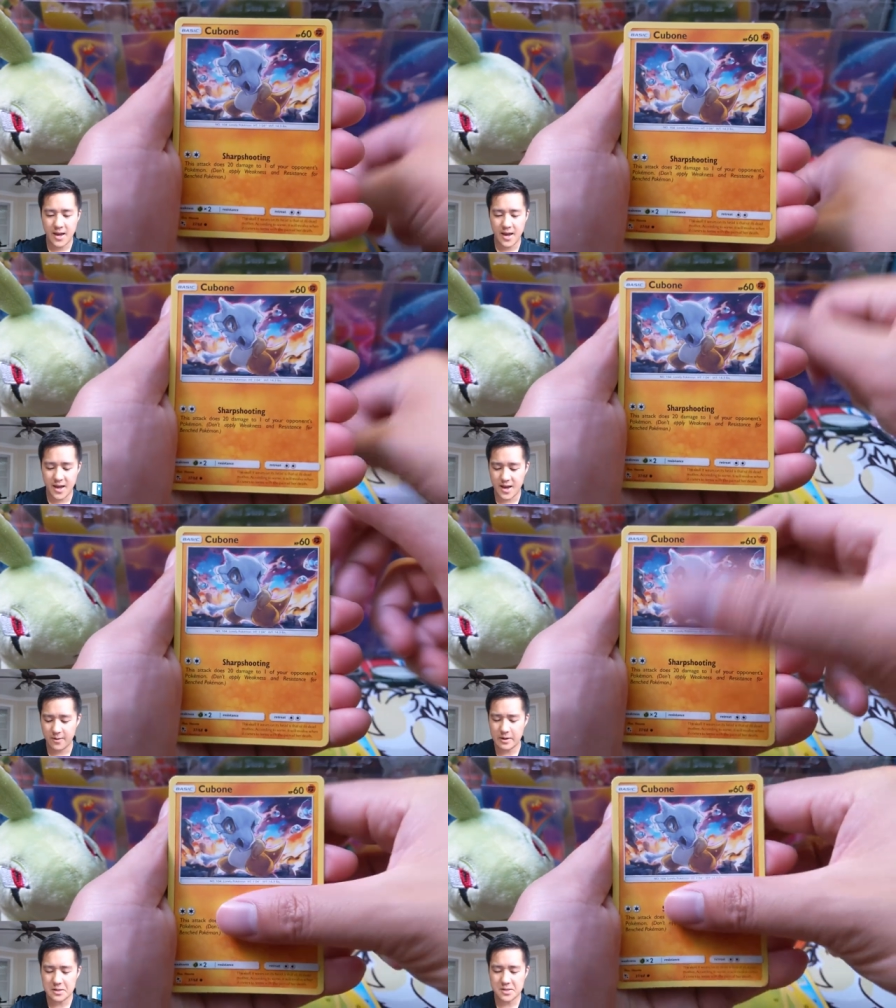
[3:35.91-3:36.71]
And
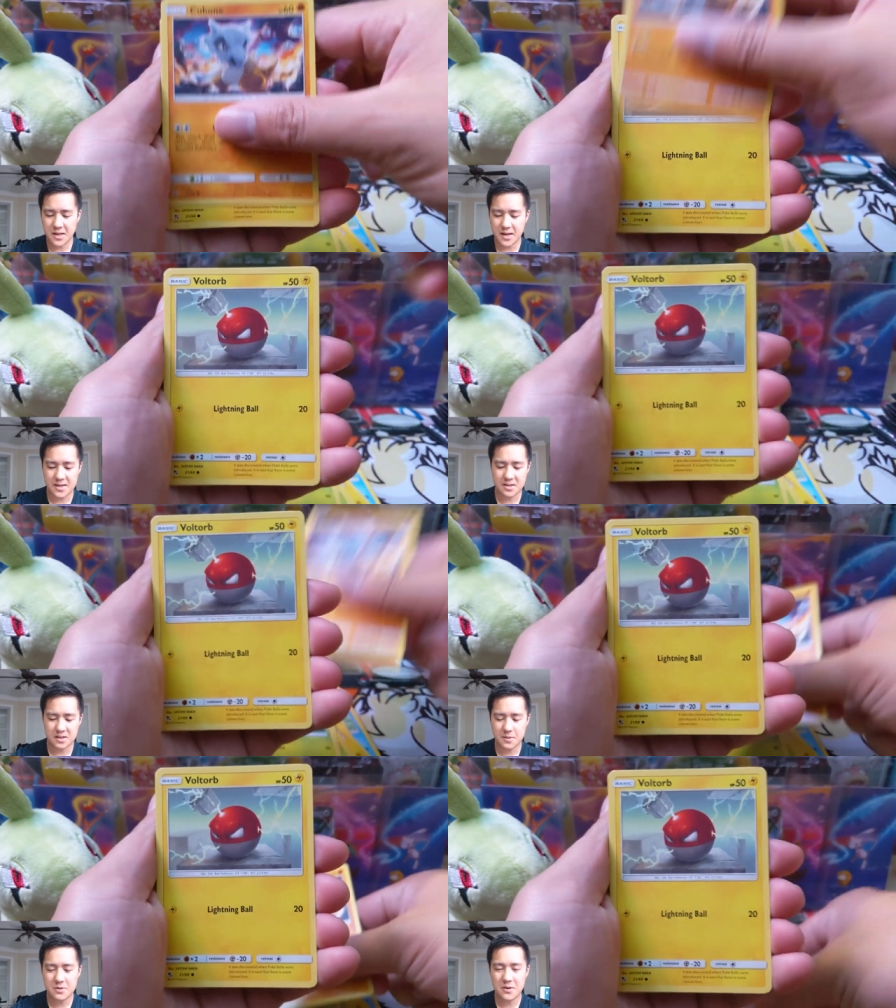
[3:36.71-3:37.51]
what I was thinking is,
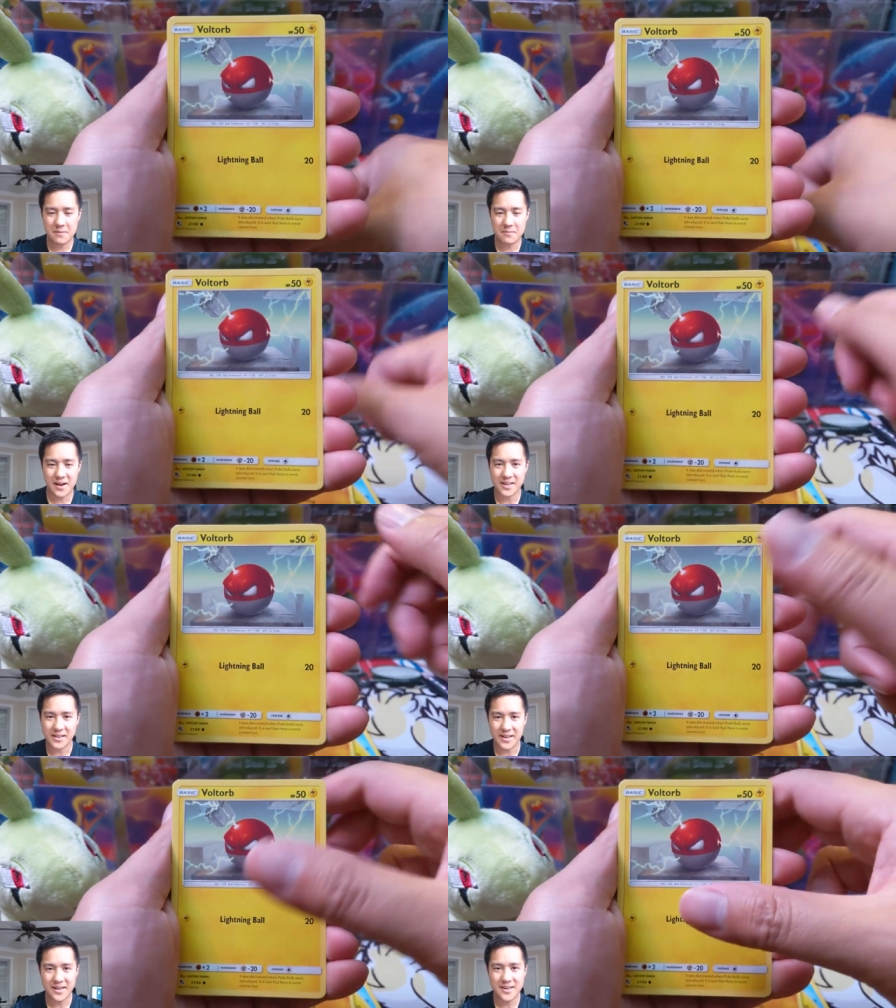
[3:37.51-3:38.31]
especially when I'm getting
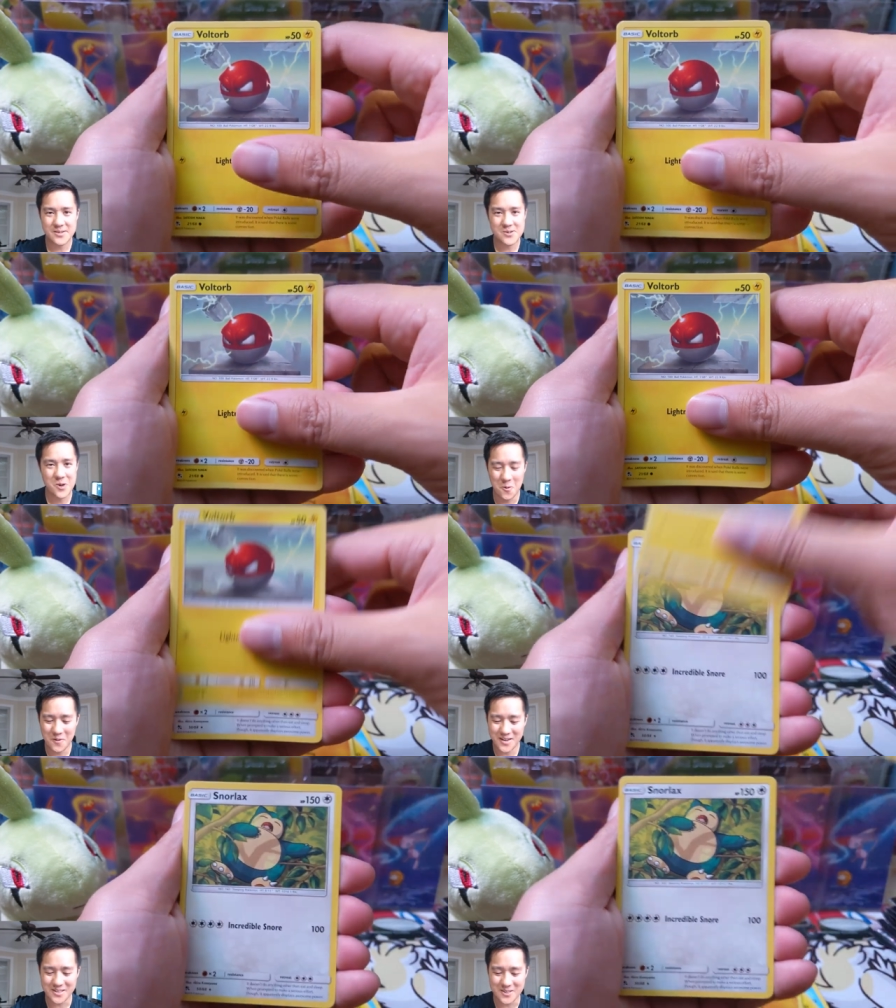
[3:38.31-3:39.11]
like so
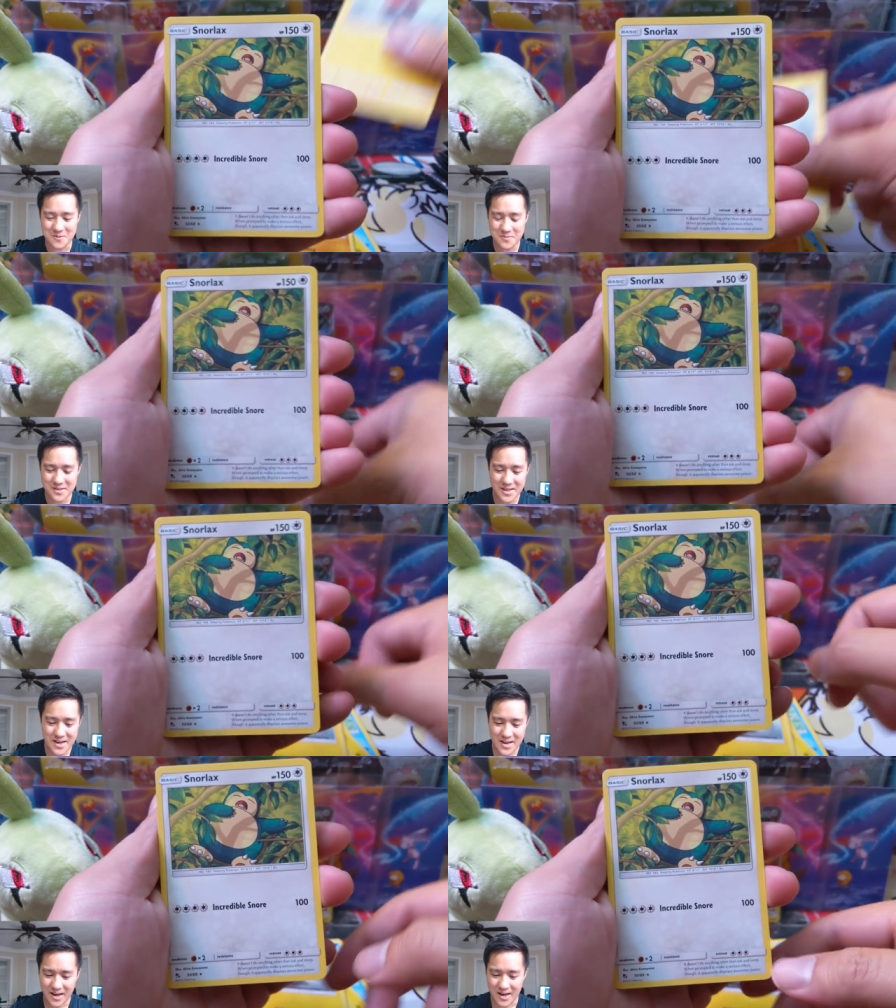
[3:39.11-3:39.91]
many dupes,
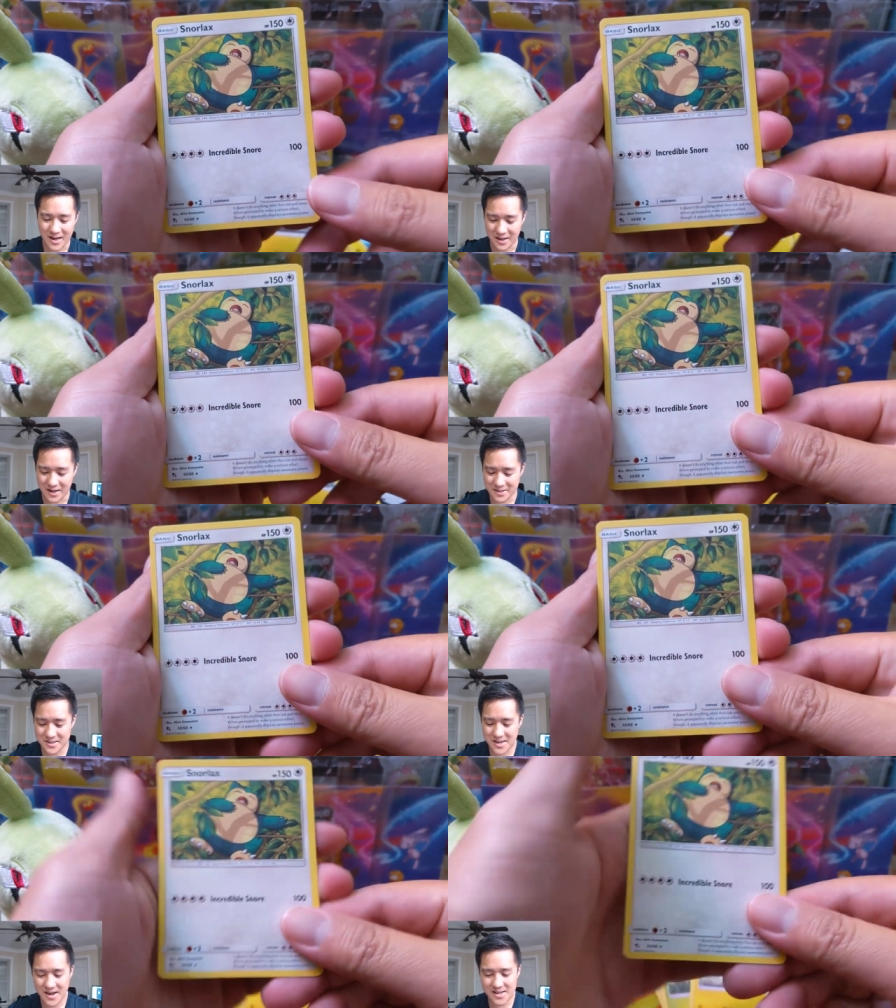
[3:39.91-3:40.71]

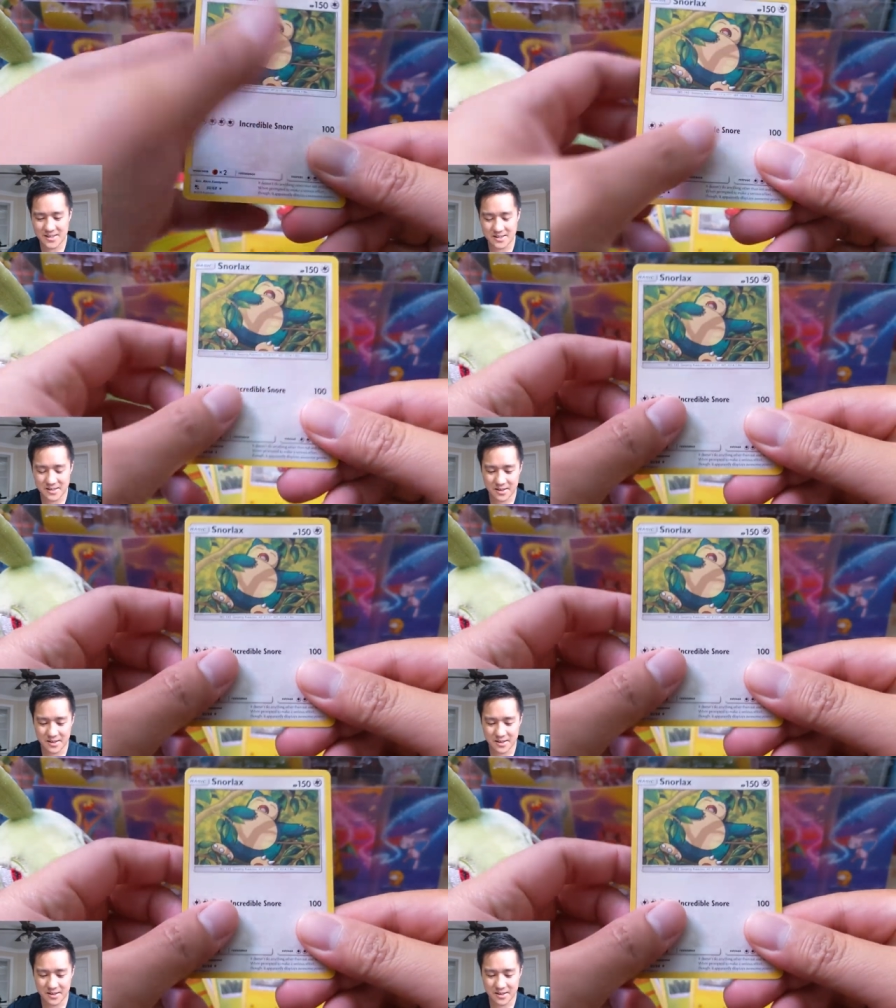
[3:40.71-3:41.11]
just as